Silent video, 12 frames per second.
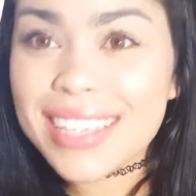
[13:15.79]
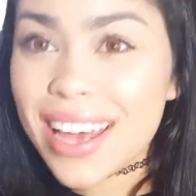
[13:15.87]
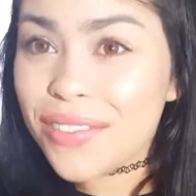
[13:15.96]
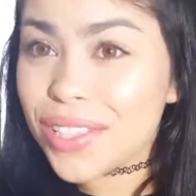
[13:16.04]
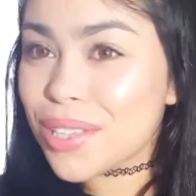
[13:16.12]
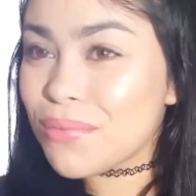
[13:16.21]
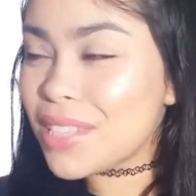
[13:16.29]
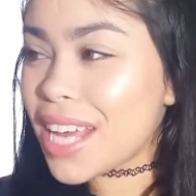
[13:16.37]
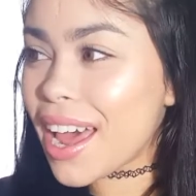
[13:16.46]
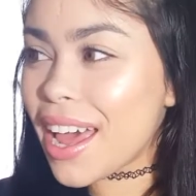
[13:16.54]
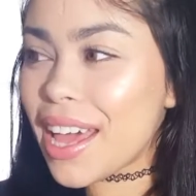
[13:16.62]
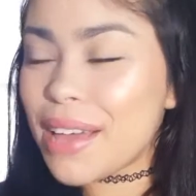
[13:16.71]
stuff
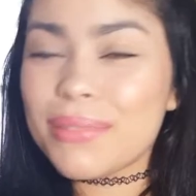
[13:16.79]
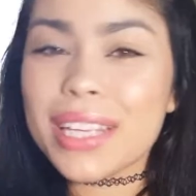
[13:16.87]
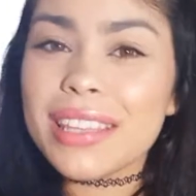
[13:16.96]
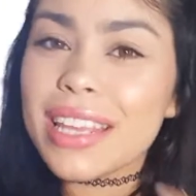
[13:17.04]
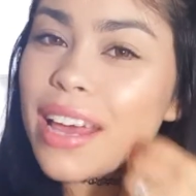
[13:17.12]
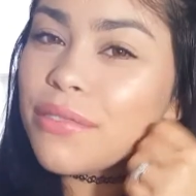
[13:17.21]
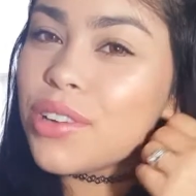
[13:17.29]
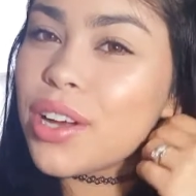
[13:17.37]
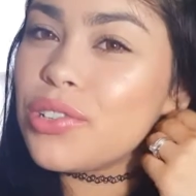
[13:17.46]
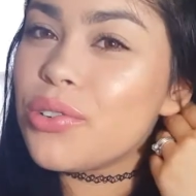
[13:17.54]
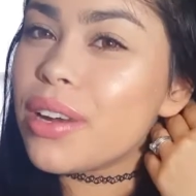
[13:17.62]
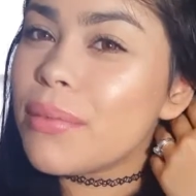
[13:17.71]
sometimes, and then after
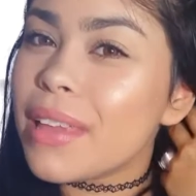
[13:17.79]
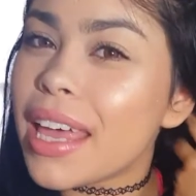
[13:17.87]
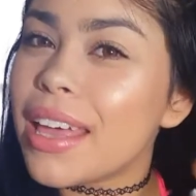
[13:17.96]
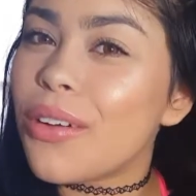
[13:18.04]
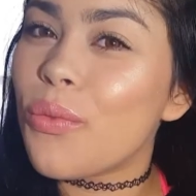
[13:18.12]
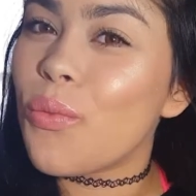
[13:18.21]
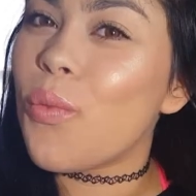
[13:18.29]
I do it, I'm like,